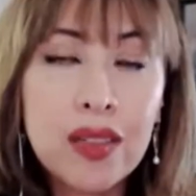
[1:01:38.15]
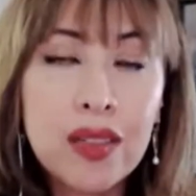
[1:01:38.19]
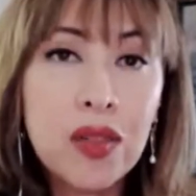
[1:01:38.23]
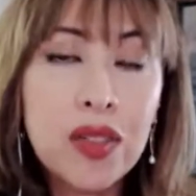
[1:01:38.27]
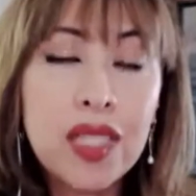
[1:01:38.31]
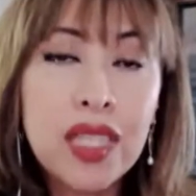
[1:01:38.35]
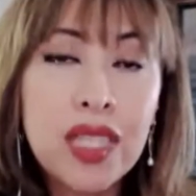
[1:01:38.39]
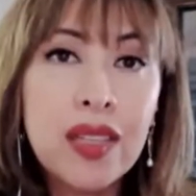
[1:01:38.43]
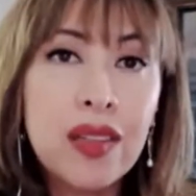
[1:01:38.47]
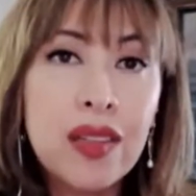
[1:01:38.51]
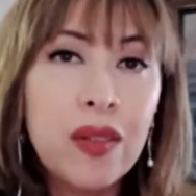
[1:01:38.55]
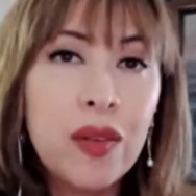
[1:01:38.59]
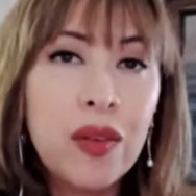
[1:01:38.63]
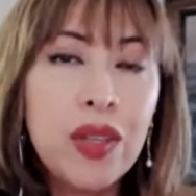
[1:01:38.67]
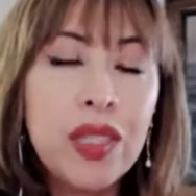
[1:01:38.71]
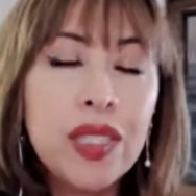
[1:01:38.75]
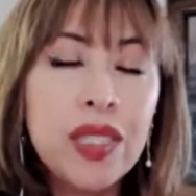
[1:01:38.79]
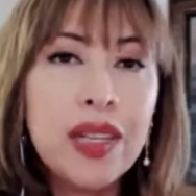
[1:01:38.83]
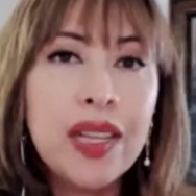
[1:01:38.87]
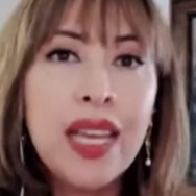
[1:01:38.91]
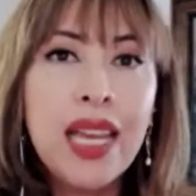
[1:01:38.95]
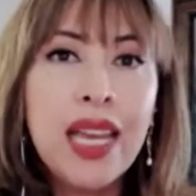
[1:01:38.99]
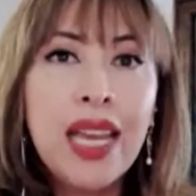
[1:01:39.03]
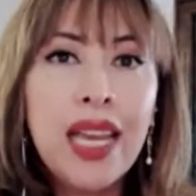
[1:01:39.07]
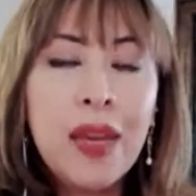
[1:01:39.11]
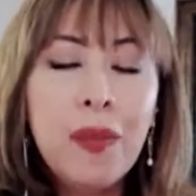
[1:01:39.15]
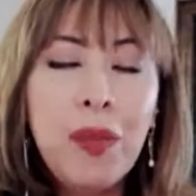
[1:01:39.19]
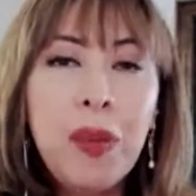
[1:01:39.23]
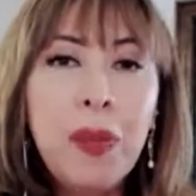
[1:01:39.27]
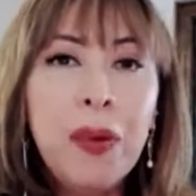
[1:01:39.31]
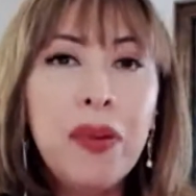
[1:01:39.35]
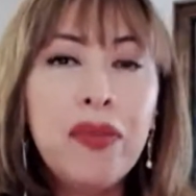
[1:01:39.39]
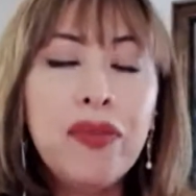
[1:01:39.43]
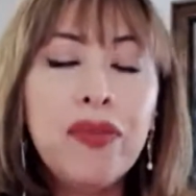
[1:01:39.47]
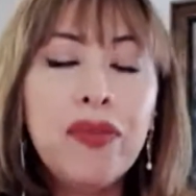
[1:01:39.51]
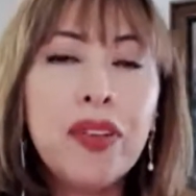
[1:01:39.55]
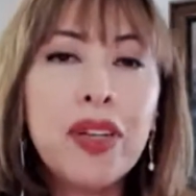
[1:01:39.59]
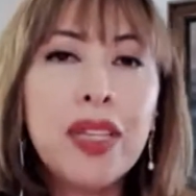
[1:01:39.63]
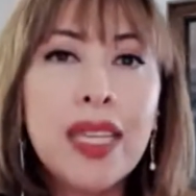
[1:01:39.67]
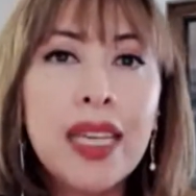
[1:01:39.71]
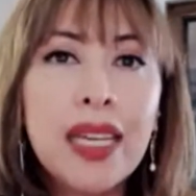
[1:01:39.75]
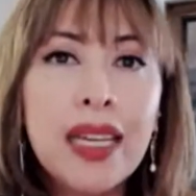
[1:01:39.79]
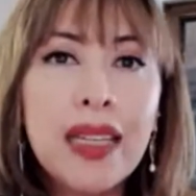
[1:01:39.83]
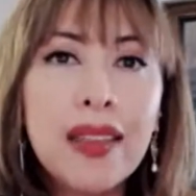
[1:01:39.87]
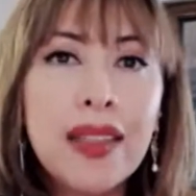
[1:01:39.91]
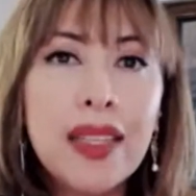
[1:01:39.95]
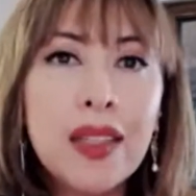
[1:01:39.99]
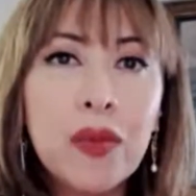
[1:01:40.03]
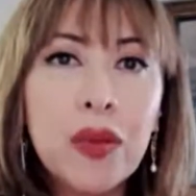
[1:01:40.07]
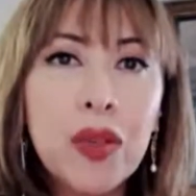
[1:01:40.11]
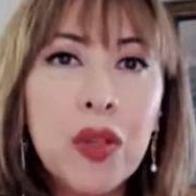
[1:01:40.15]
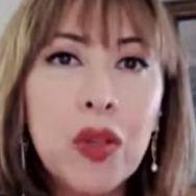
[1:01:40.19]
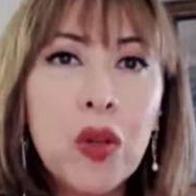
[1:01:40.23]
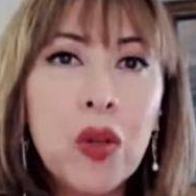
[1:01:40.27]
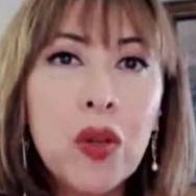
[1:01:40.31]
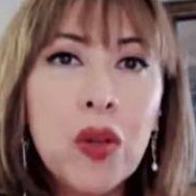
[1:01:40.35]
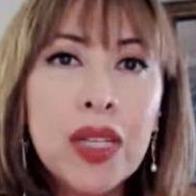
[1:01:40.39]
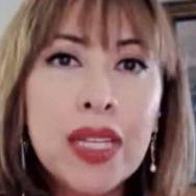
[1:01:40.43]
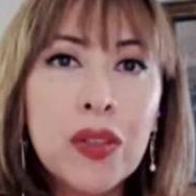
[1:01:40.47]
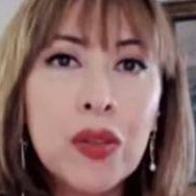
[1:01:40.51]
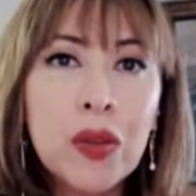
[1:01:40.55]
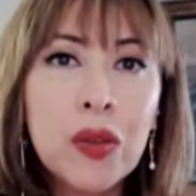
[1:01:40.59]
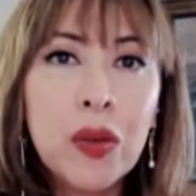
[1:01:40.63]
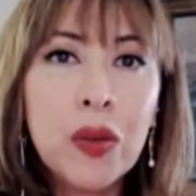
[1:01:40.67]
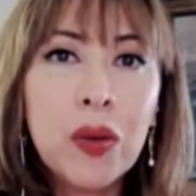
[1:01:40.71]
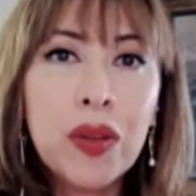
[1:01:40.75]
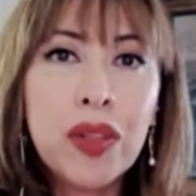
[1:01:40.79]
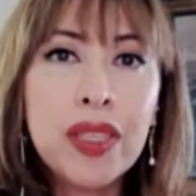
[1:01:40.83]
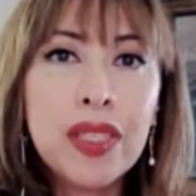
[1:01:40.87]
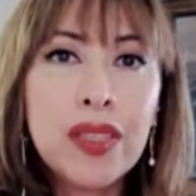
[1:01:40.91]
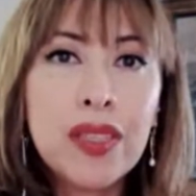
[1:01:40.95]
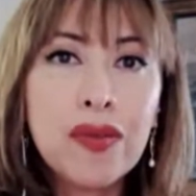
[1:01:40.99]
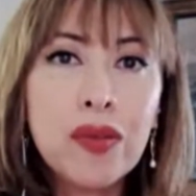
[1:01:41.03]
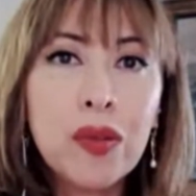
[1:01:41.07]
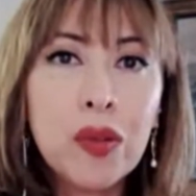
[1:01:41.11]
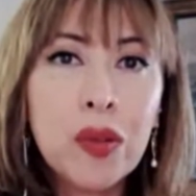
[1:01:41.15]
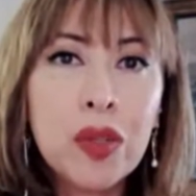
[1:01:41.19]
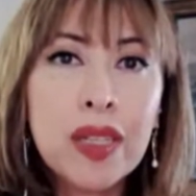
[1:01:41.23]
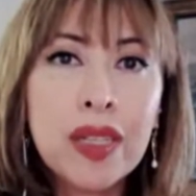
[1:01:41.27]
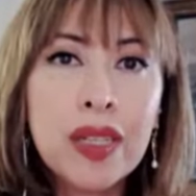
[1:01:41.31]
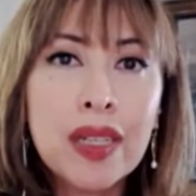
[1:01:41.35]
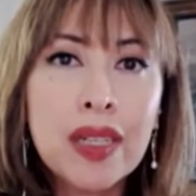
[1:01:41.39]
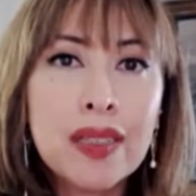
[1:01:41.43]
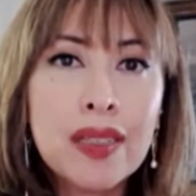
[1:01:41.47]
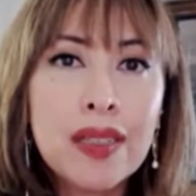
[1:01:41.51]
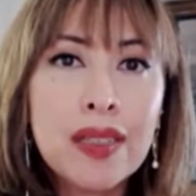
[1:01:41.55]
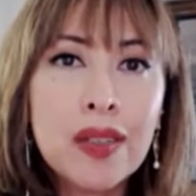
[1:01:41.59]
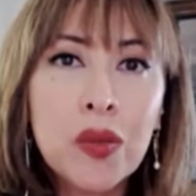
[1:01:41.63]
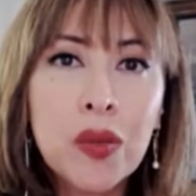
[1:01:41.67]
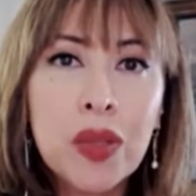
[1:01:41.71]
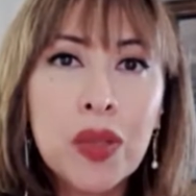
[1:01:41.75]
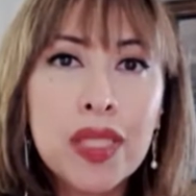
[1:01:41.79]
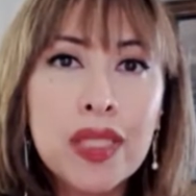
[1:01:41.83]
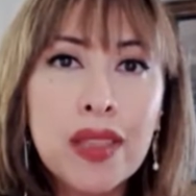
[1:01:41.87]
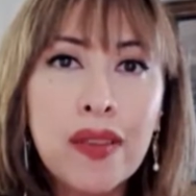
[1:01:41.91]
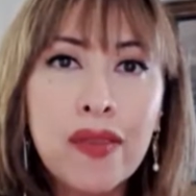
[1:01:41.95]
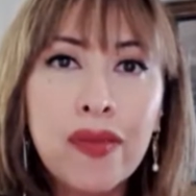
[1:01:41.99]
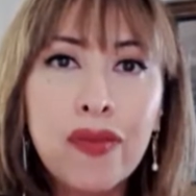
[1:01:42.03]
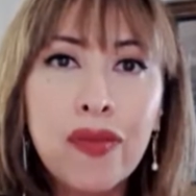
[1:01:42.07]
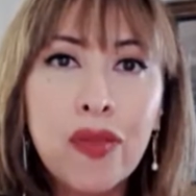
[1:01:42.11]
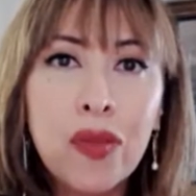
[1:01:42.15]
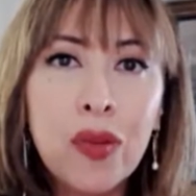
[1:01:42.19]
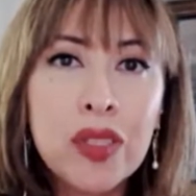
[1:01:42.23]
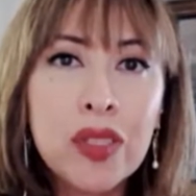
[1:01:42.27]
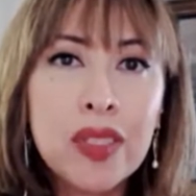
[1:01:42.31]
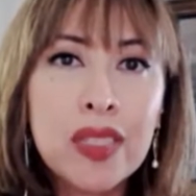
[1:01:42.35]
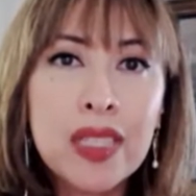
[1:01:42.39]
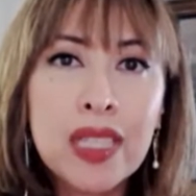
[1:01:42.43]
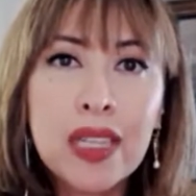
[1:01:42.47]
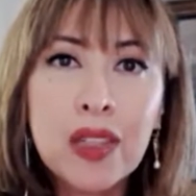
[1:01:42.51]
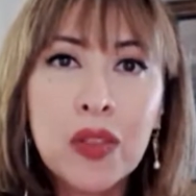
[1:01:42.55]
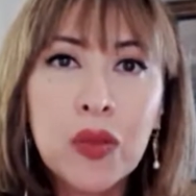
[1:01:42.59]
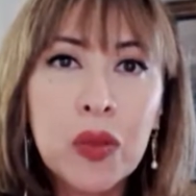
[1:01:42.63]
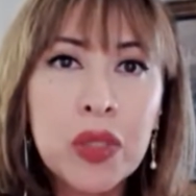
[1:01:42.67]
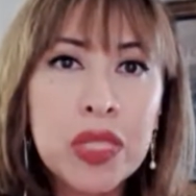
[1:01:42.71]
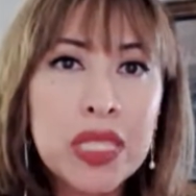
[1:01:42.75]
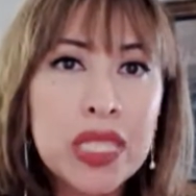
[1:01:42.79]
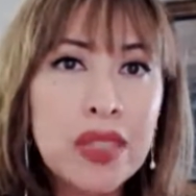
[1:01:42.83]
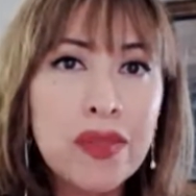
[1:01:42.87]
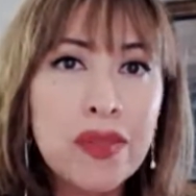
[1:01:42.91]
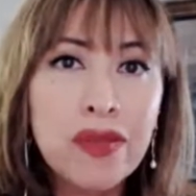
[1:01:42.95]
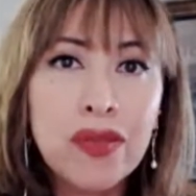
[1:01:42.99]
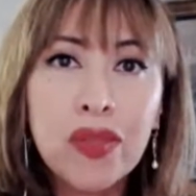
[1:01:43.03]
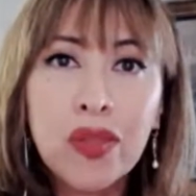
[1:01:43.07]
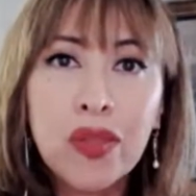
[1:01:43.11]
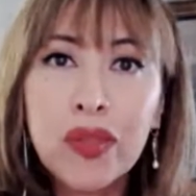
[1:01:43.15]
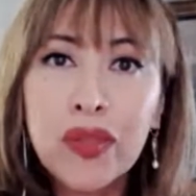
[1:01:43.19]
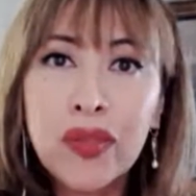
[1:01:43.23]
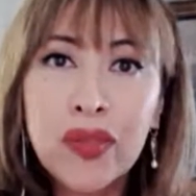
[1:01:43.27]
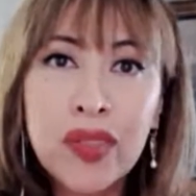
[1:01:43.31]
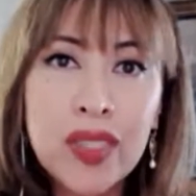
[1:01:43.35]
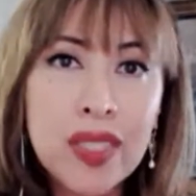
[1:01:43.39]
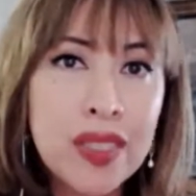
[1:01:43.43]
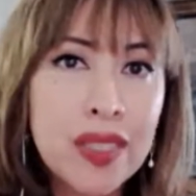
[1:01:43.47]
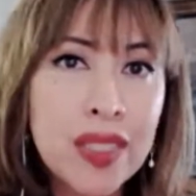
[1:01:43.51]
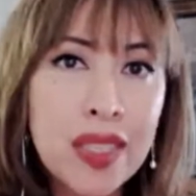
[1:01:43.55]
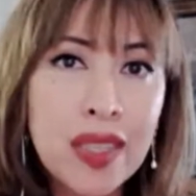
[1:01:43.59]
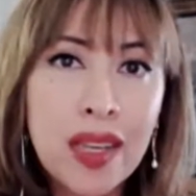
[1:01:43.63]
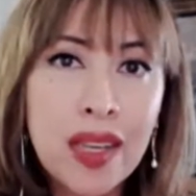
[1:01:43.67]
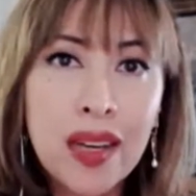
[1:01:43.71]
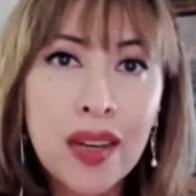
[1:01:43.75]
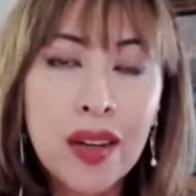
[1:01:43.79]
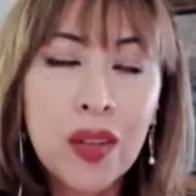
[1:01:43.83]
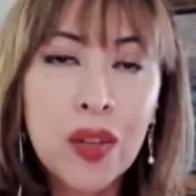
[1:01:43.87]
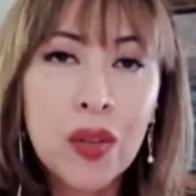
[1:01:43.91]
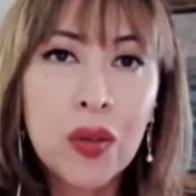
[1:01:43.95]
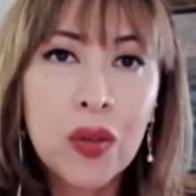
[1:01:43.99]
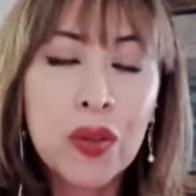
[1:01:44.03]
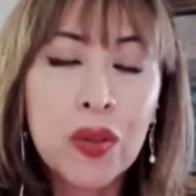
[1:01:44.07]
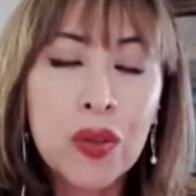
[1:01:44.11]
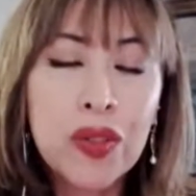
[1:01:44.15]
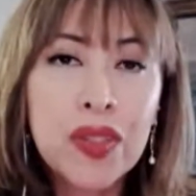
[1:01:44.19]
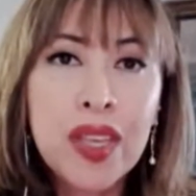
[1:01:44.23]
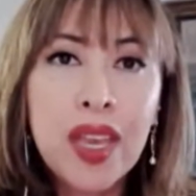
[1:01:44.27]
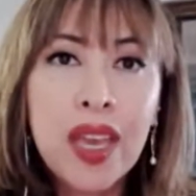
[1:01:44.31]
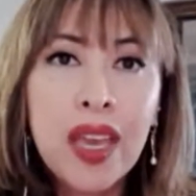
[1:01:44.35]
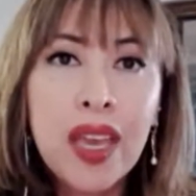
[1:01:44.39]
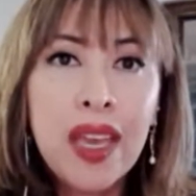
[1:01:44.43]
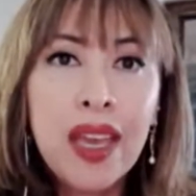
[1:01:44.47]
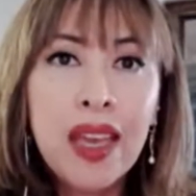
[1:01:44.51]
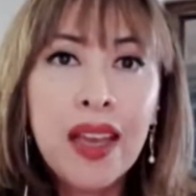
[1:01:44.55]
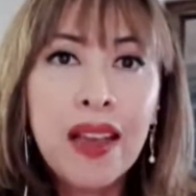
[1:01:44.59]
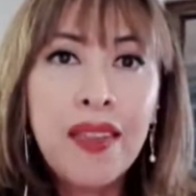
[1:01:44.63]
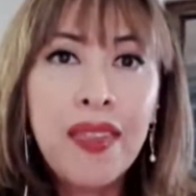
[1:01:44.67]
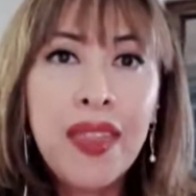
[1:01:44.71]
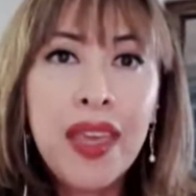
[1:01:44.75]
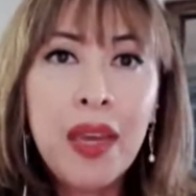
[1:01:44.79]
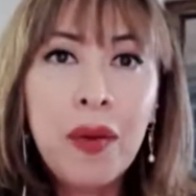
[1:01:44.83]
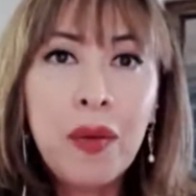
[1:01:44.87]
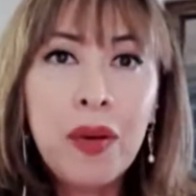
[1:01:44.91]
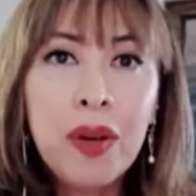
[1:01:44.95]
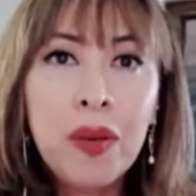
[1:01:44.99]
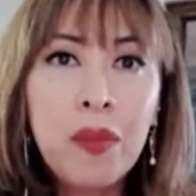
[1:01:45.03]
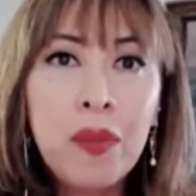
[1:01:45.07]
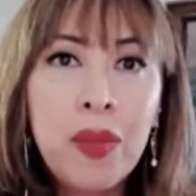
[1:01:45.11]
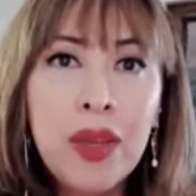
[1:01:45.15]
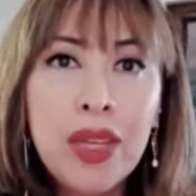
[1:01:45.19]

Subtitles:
You see, the reason people forget that when you look at all these forecasts, the 2040 and 2050 scenarios, they were